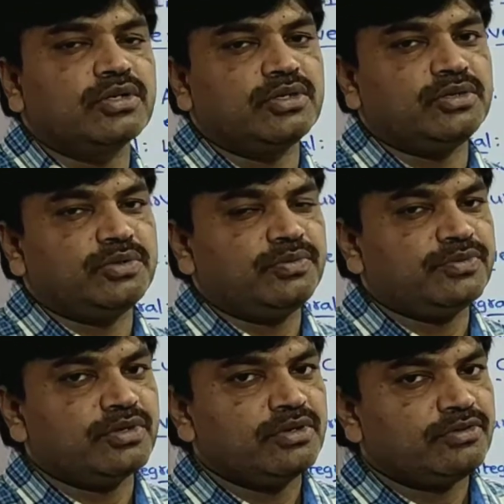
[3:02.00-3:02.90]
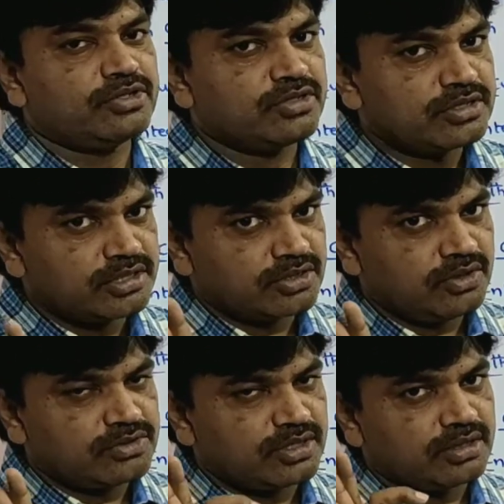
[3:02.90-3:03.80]
curve. What, students? Such
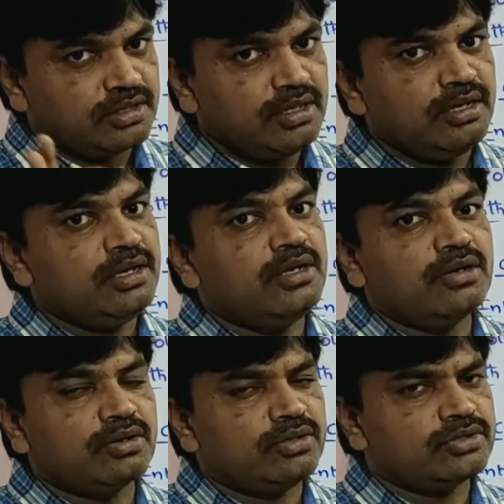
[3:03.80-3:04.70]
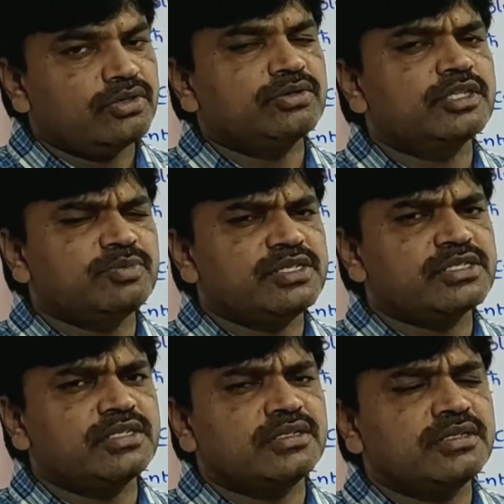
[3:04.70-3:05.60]
curves are called closed curve. That
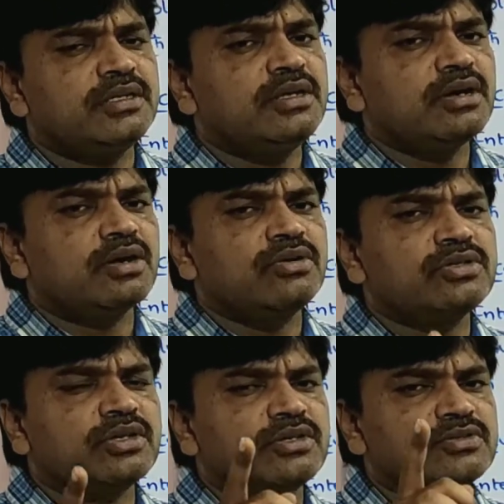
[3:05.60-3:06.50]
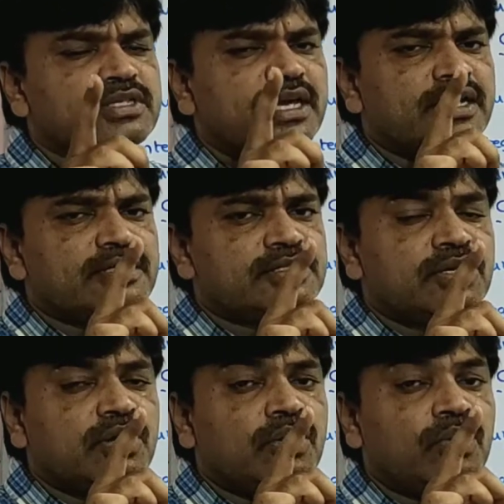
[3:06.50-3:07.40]
means here, closed curve
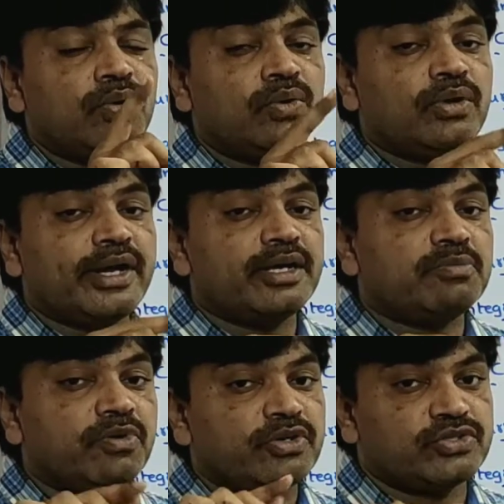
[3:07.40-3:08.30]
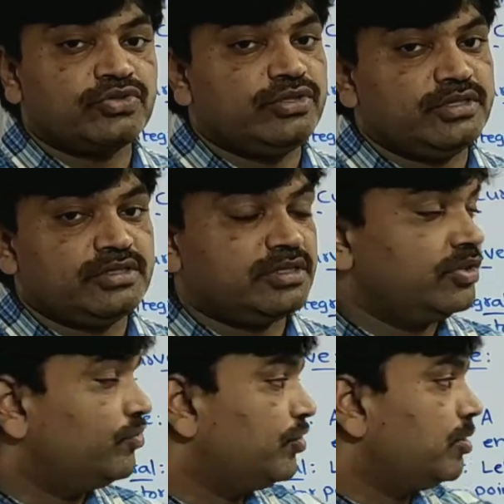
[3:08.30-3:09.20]
has no end points, students.
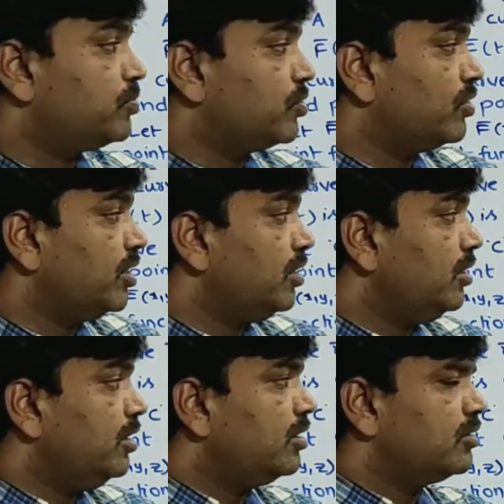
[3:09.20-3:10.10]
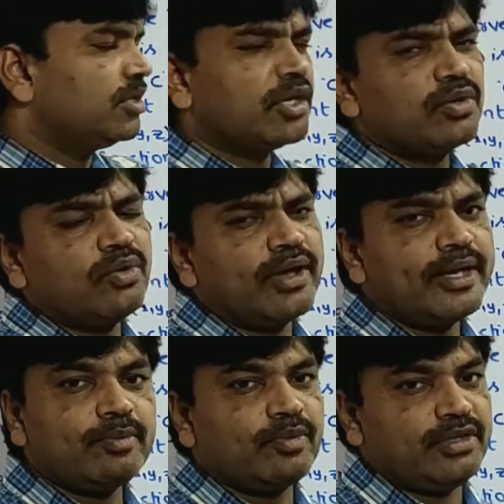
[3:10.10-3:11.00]
If you observe here, there are no
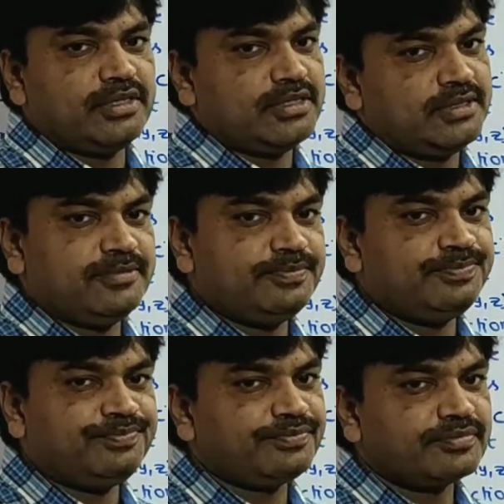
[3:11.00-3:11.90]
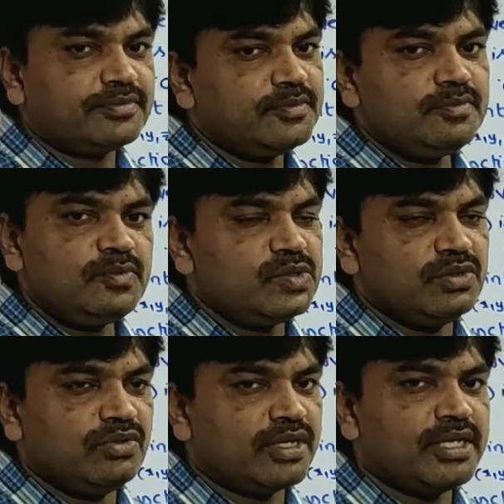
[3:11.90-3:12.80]
end points.
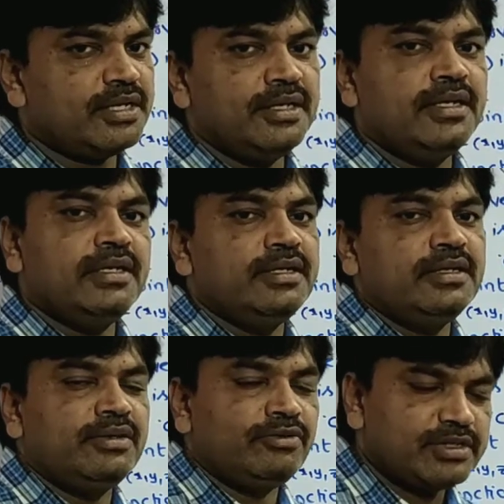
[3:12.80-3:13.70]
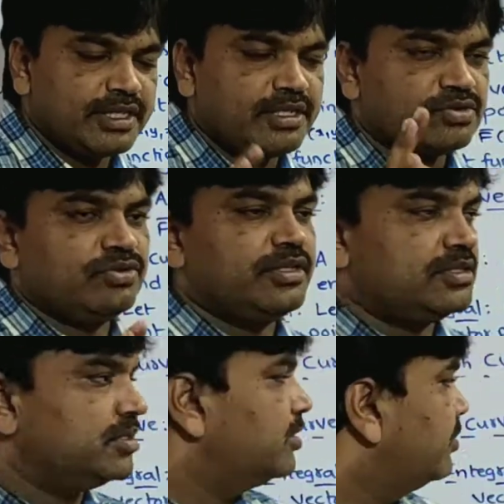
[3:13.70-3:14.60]
Okay, once again,
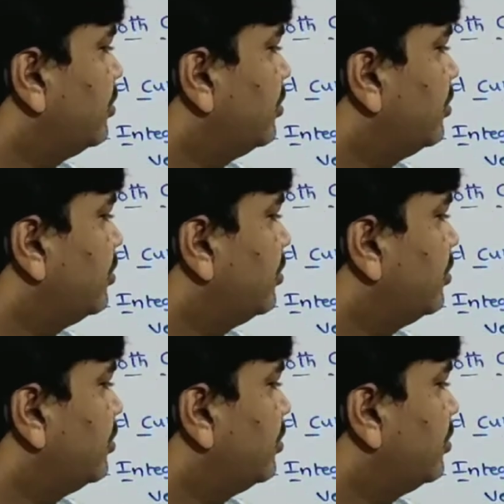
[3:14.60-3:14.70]
students,